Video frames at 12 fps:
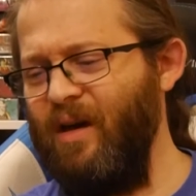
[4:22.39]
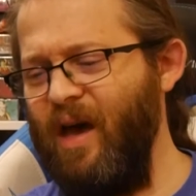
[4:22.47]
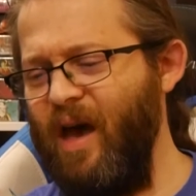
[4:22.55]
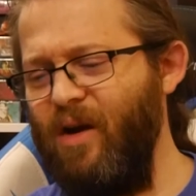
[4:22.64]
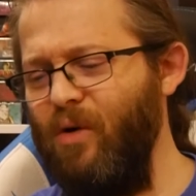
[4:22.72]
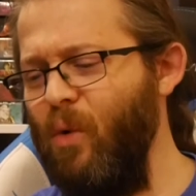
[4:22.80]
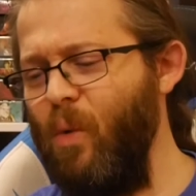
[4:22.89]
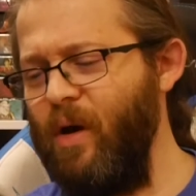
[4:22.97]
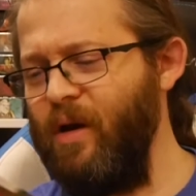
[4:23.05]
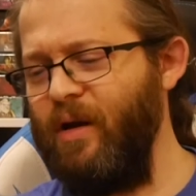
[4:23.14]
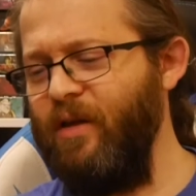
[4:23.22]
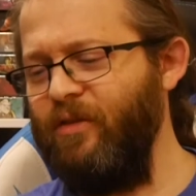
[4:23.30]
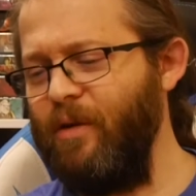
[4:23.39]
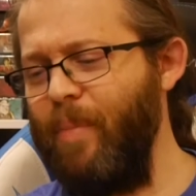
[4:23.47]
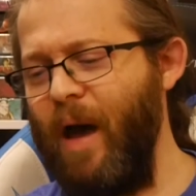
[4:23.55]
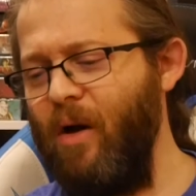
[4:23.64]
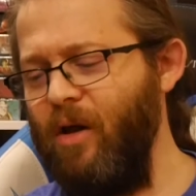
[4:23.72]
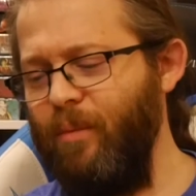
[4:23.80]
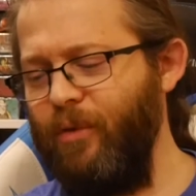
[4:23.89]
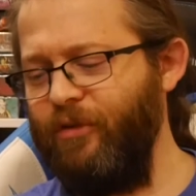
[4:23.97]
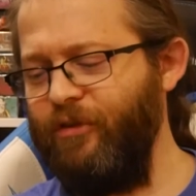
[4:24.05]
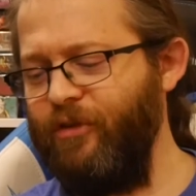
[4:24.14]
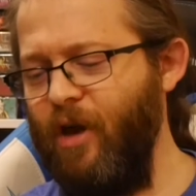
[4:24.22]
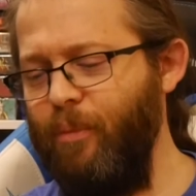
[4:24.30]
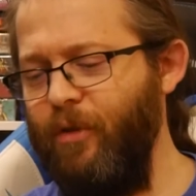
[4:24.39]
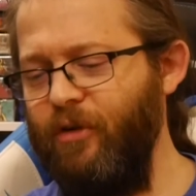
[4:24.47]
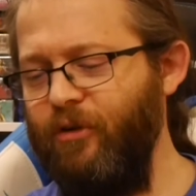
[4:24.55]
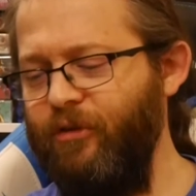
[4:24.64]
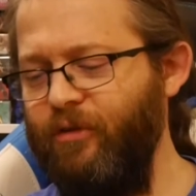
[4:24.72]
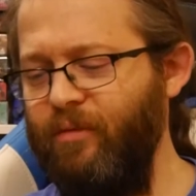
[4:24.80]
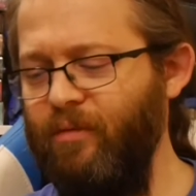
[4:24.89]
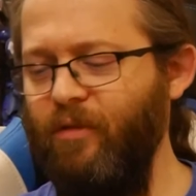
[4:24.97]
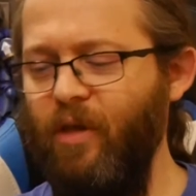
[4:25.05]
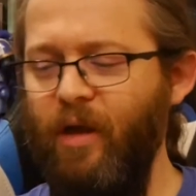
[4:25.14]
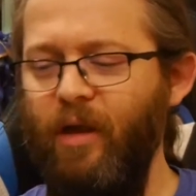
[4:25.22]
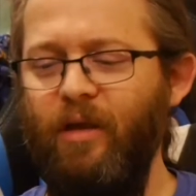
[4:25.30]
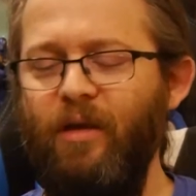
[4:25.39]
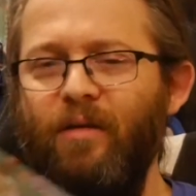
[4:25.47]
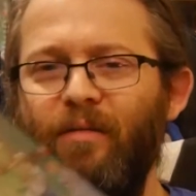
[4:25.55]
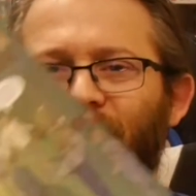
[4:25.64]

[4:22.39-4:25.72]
I don't know what it is about it, but something just, like,